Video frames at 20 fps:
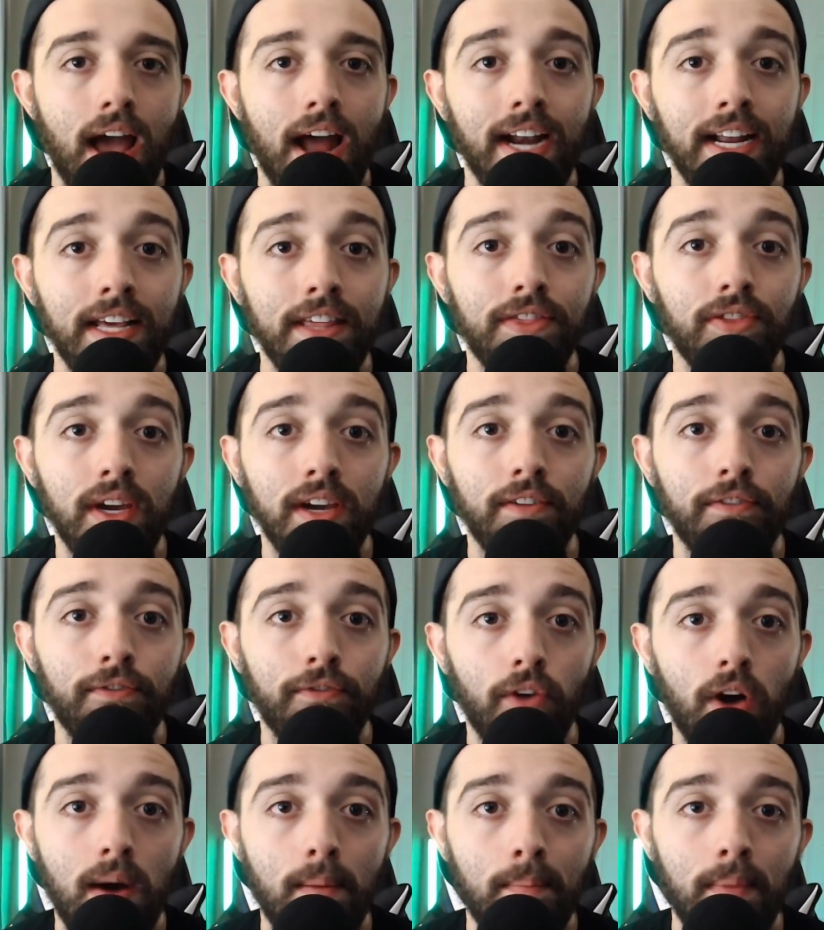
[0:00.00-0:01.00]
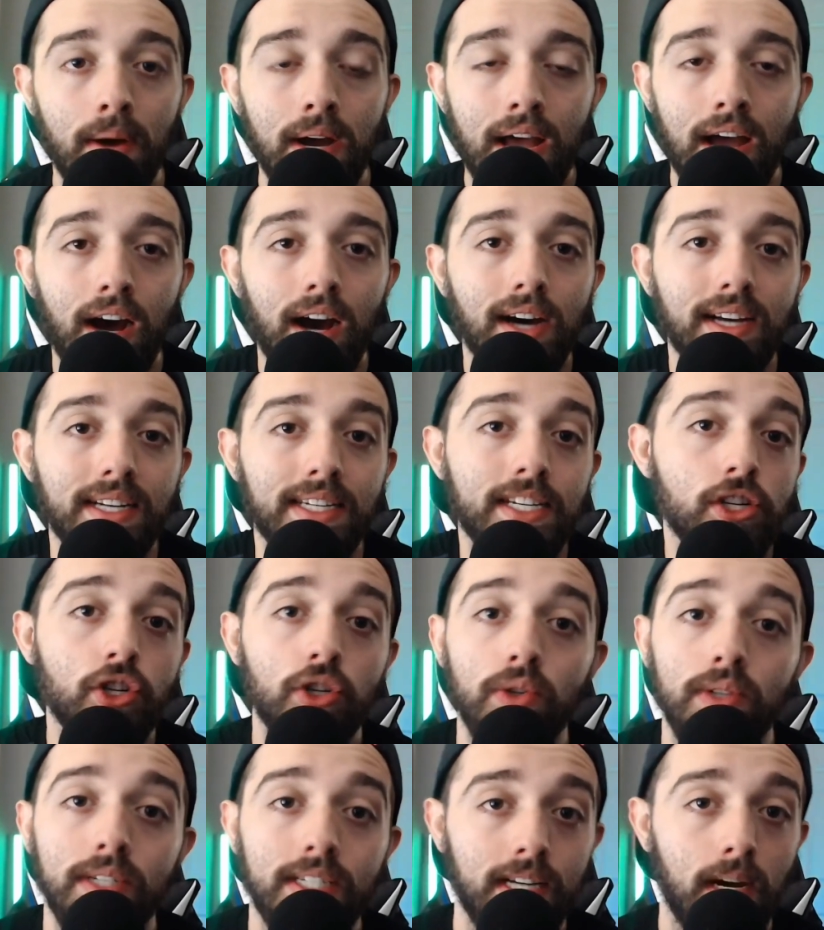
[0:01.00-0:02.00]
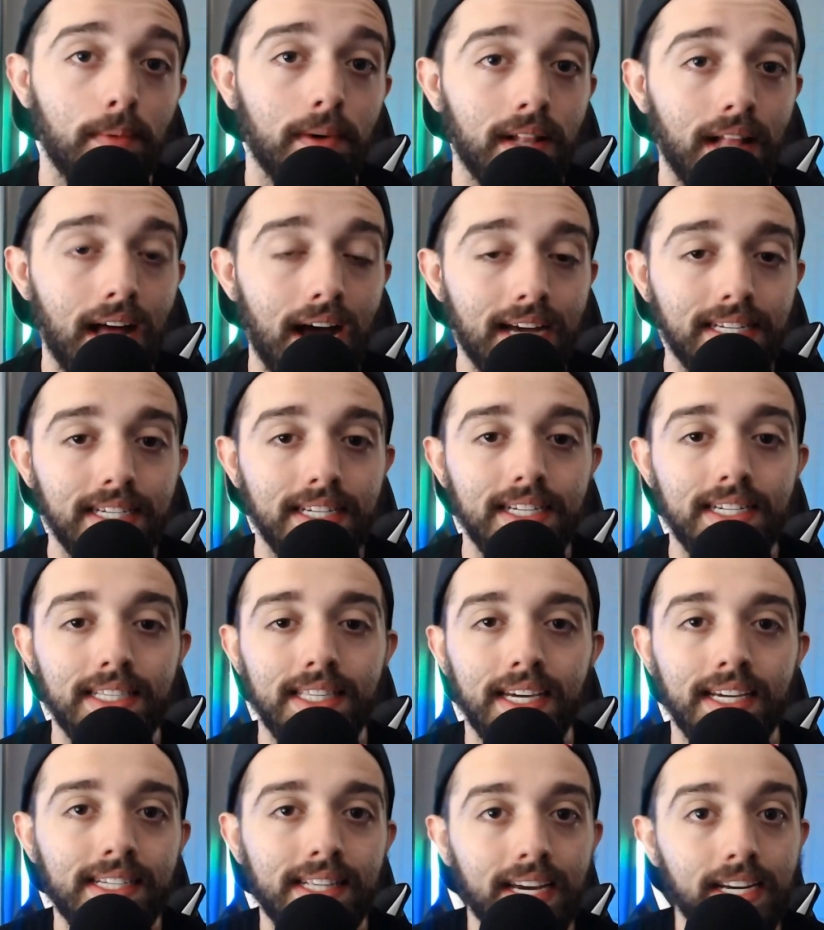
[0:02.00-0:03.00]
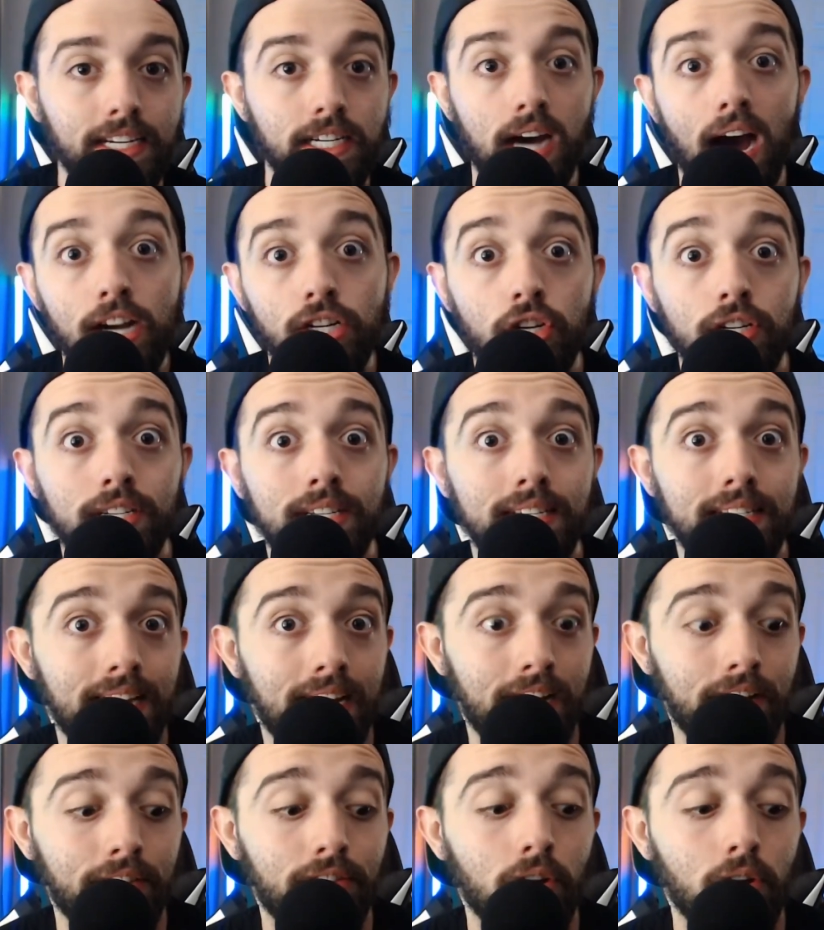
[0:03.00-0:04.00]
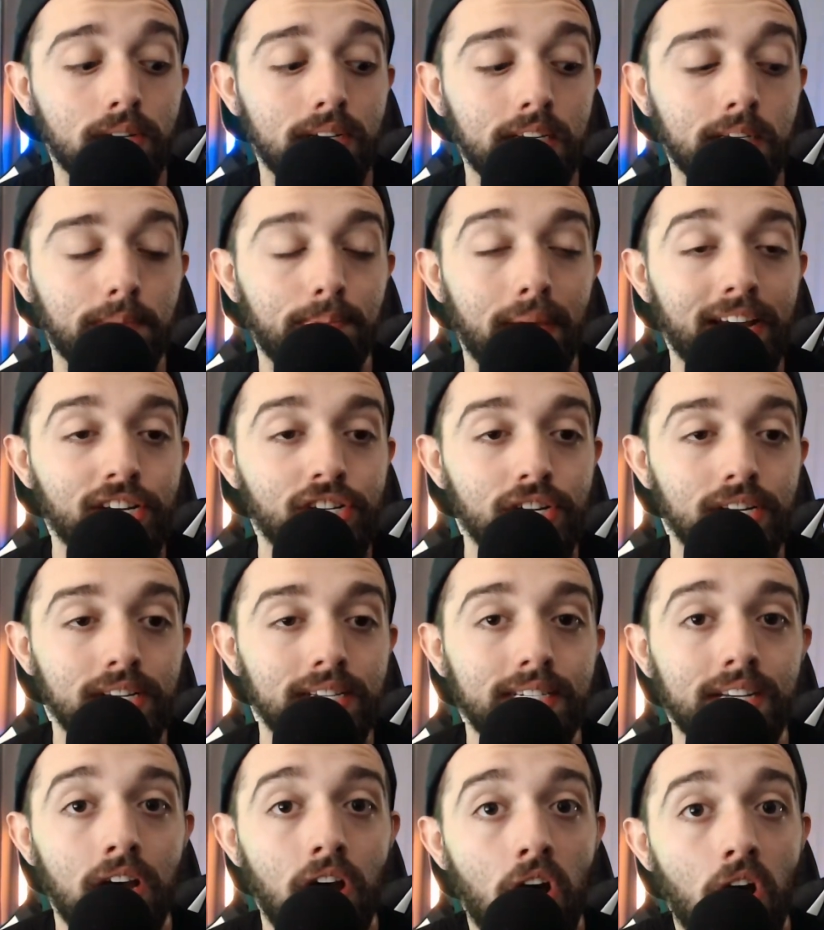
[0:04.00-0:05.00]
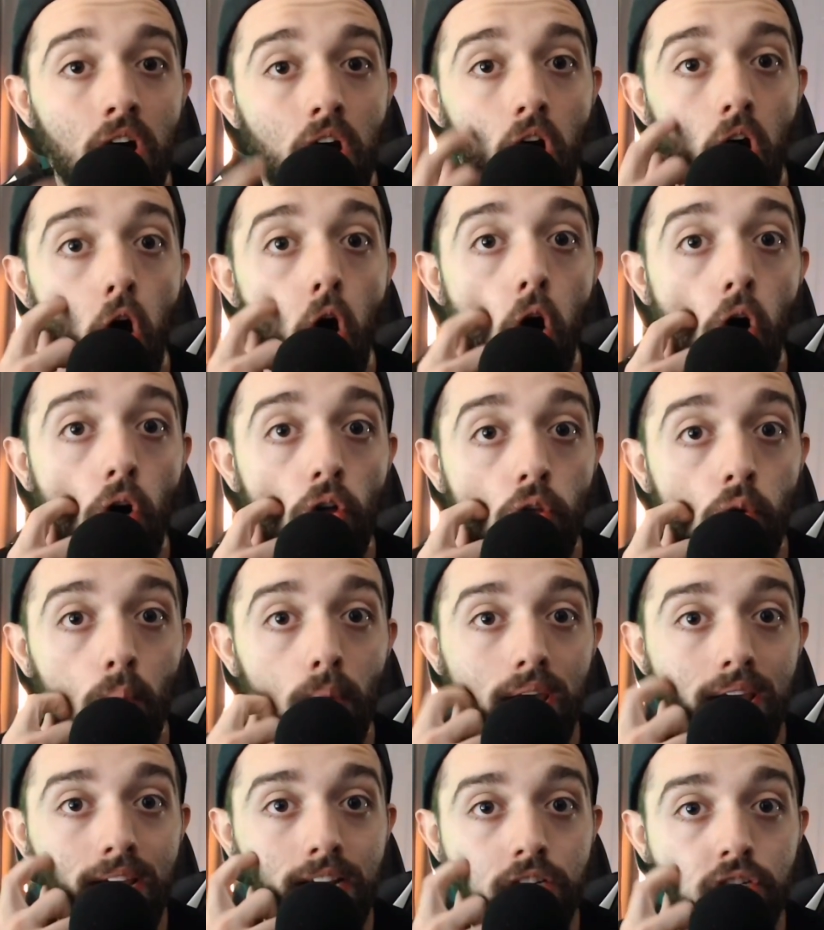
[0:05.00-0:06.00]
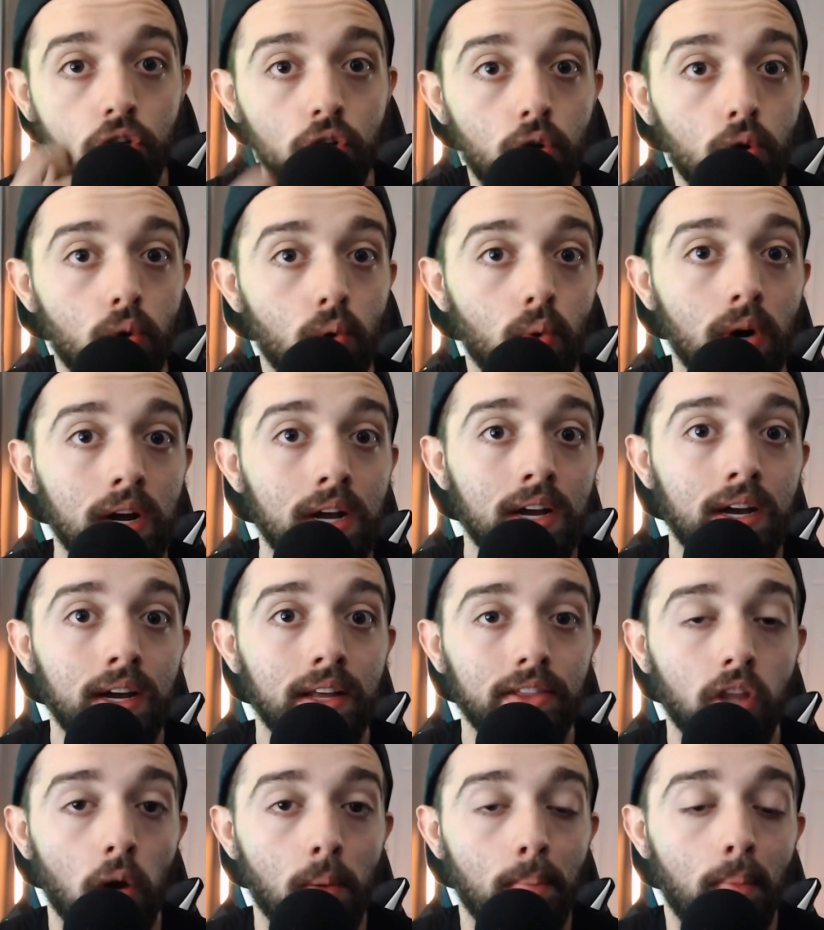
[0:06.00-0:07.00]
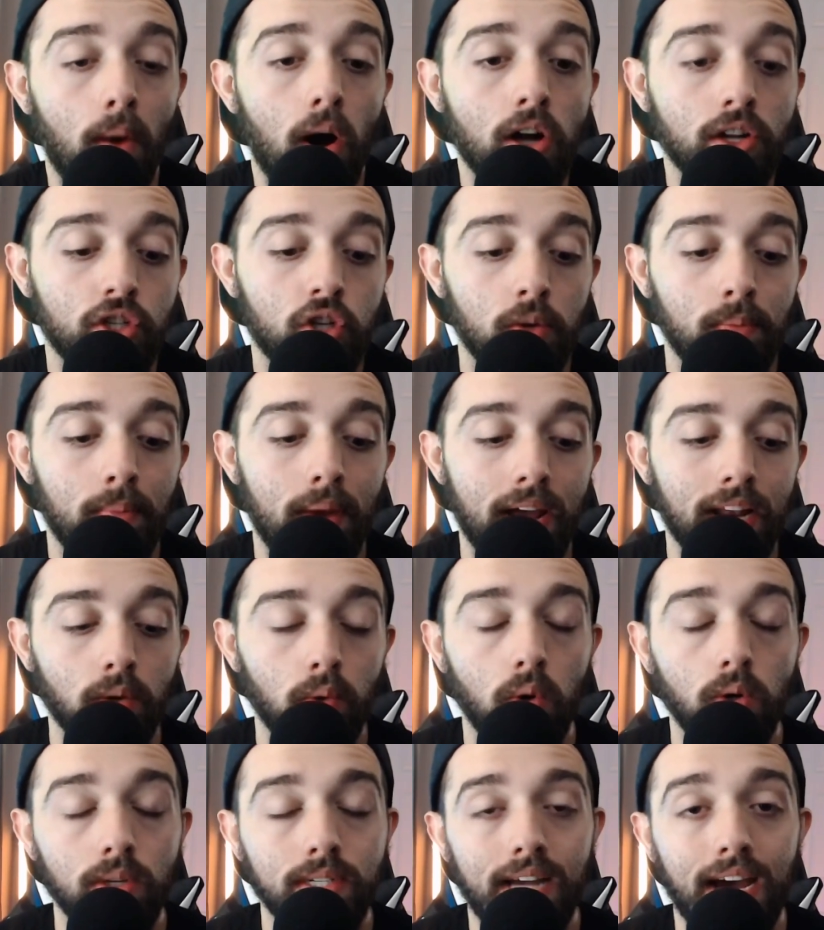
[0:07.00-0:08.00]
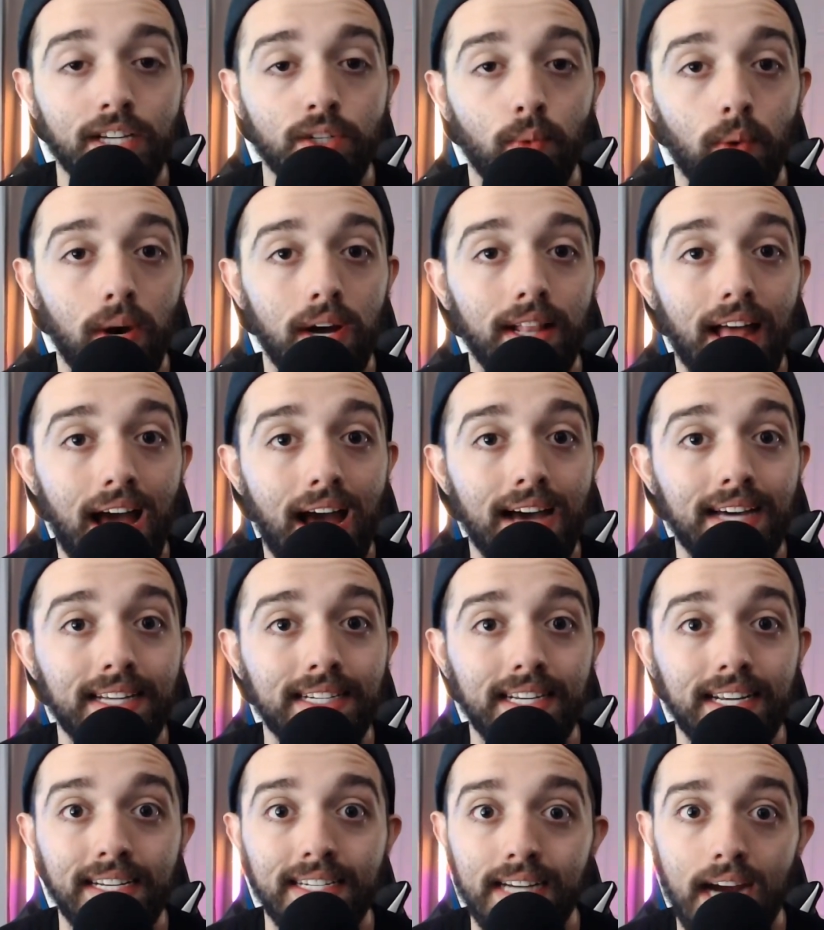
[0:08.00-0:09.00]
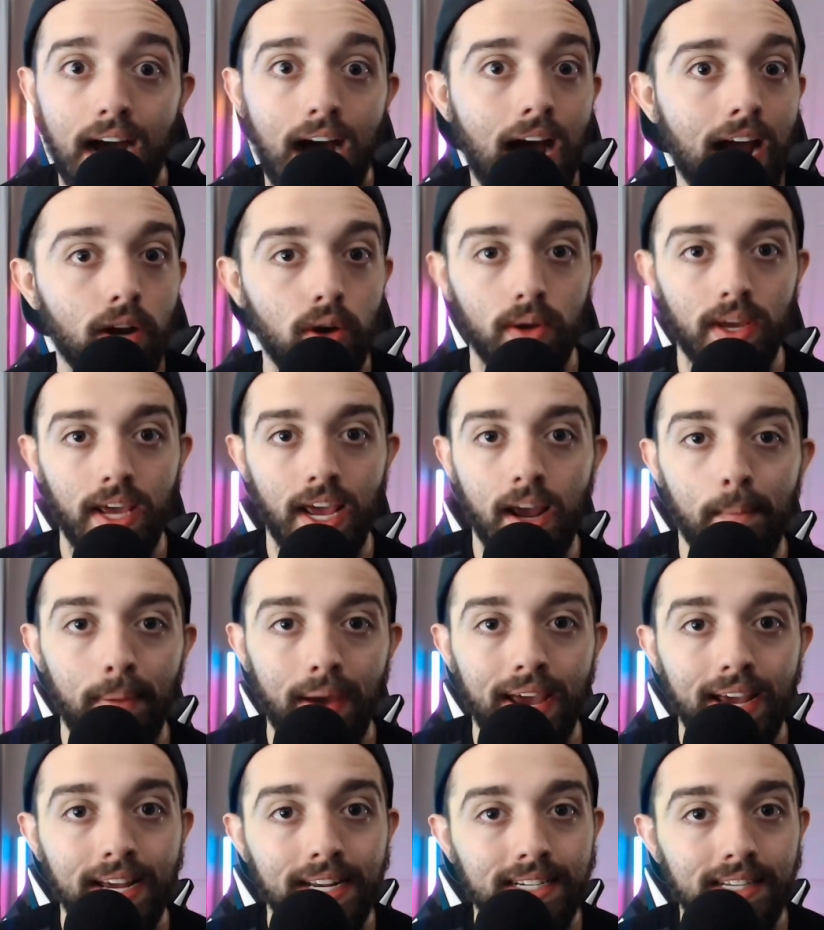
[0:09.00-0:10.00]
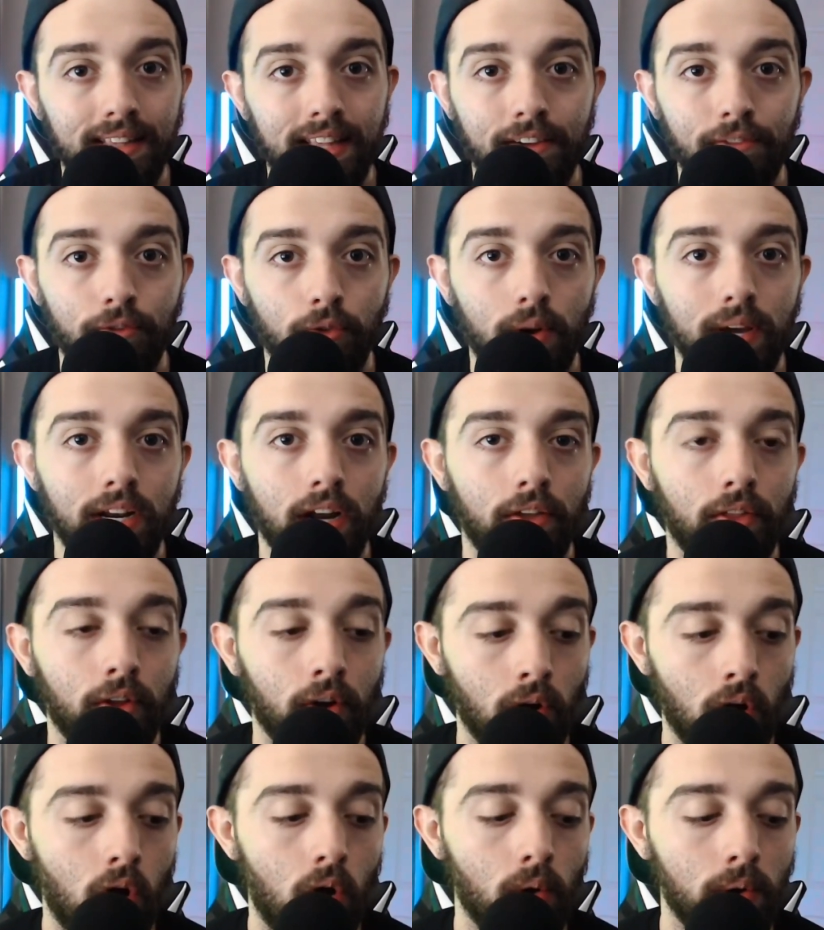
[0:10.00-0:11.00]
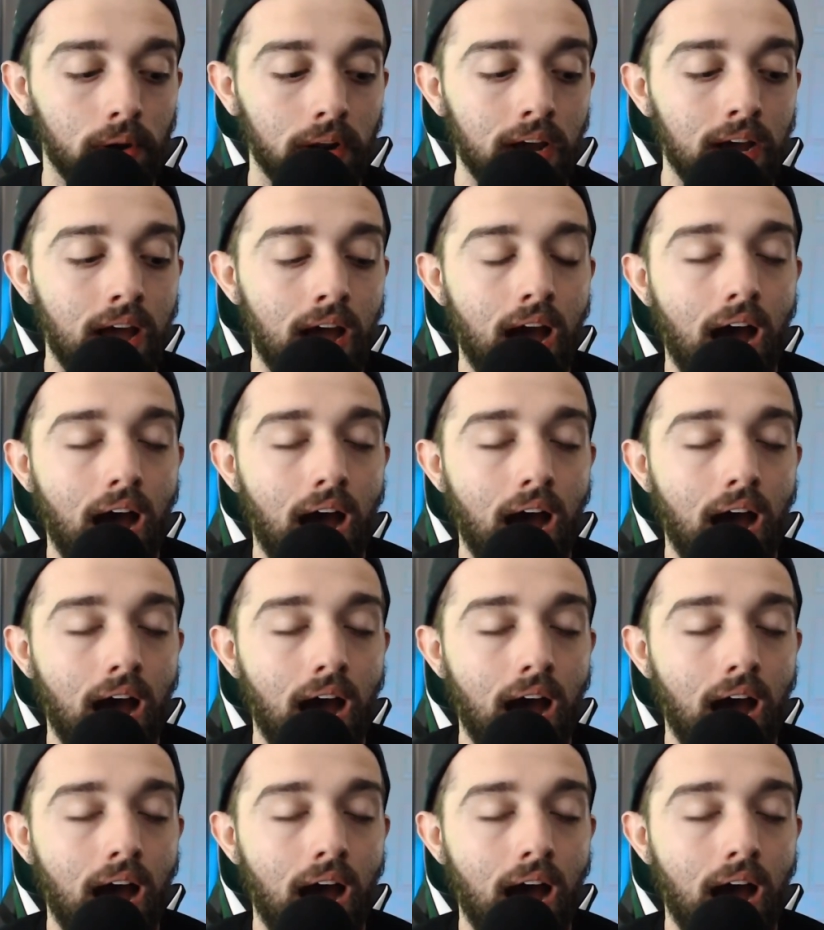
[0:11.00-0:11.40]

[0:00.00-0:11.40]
Anything from additional subclasses, things like Tasha's and Xanathar's expansions, all the way to their monster manuals, as well as entire campaigns that they've written on their own.